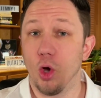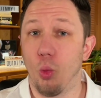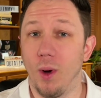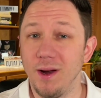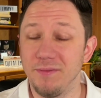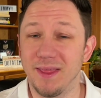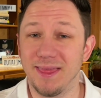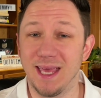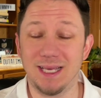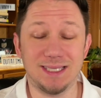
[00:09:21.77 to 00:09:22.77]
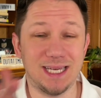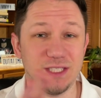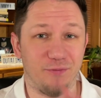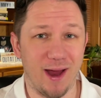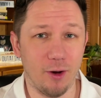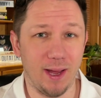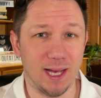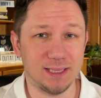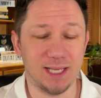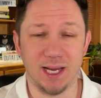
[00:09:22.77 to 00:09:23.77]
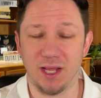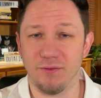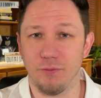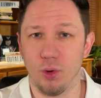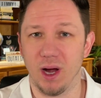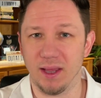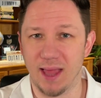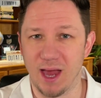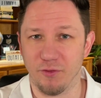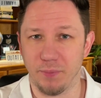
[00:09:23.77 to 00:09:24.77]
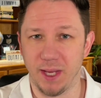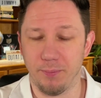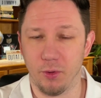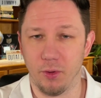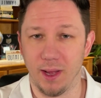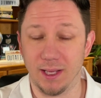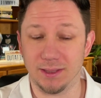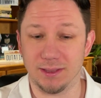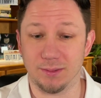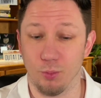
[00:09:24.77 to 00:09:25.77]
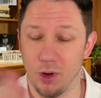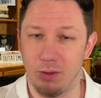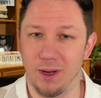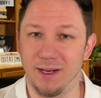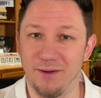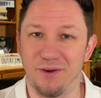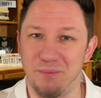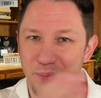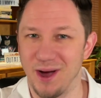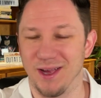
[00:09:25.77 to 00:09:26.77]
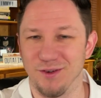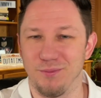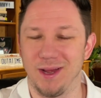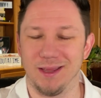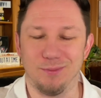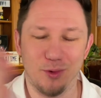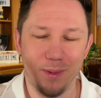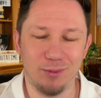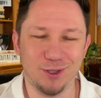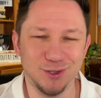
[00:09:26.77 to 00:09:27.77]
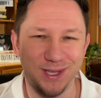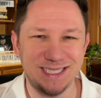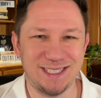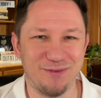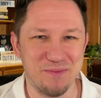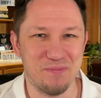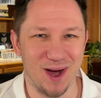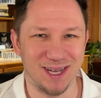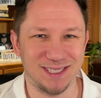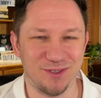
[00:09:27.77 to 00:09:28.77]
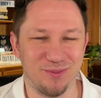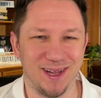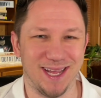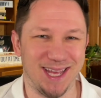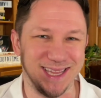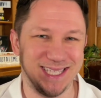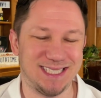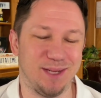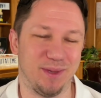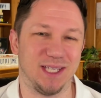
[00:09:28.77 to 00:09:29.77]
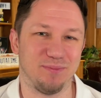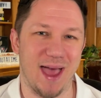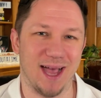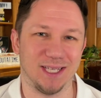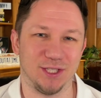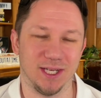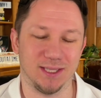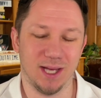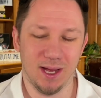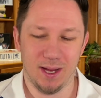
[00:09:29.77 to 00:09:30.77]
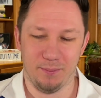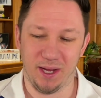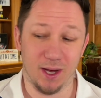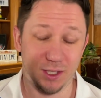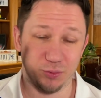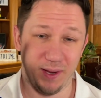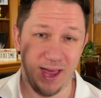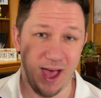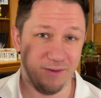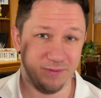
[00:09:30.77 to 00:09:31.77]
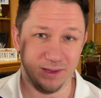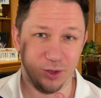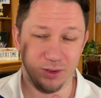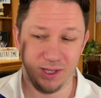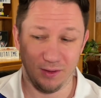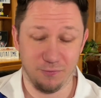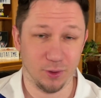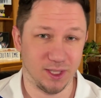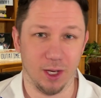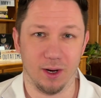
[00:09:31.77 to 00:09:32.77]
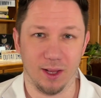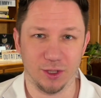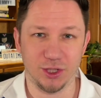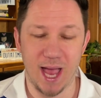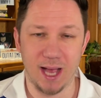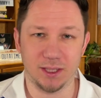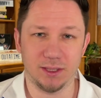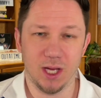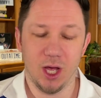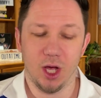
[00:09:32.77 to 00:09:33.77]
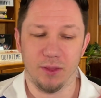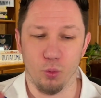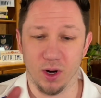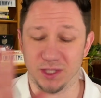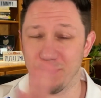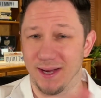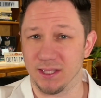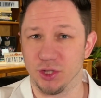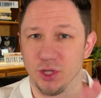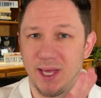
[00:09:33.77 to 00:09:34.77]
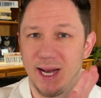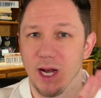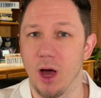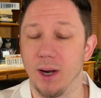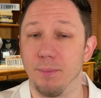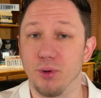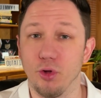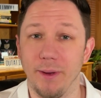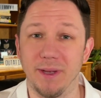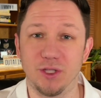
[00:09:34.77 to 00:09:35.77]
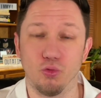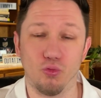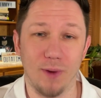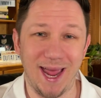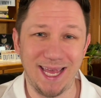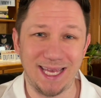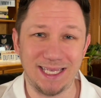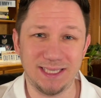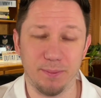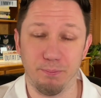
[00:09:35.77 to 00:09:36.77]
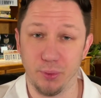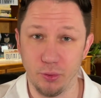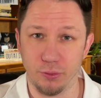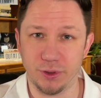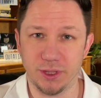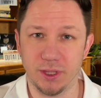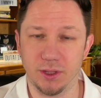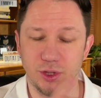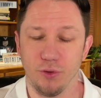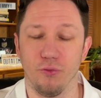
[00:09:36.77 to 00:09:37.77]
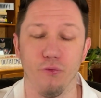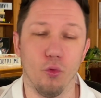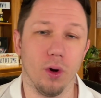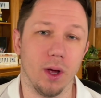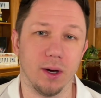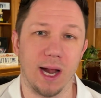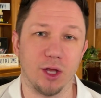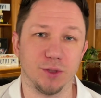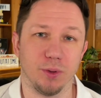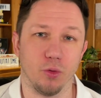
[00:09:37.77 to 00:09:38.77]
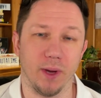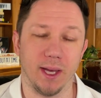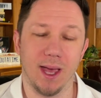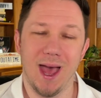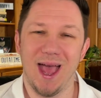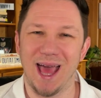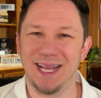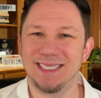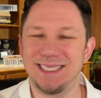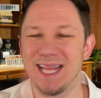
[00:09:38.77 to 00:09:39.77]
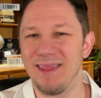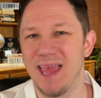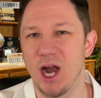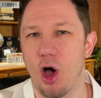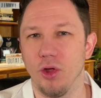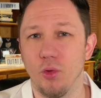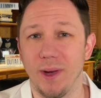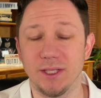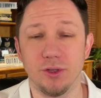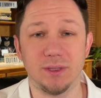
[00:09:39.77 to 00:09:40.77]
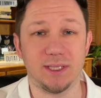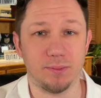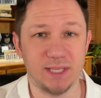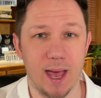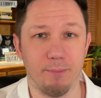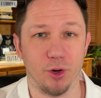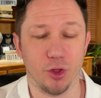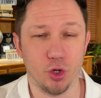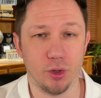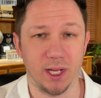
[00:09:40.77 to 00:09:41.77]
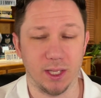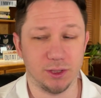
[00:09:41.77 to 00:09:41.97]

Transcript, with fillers: One of the things that is very exciting for a lot of people is, well, a different bucket of money. Remember, there's all these different buckets of money in these stimulus packages because we have literally the $1,400 checks. We're expected to get an unemployment raise boost to $400 per week and extend that all the way to September 30th.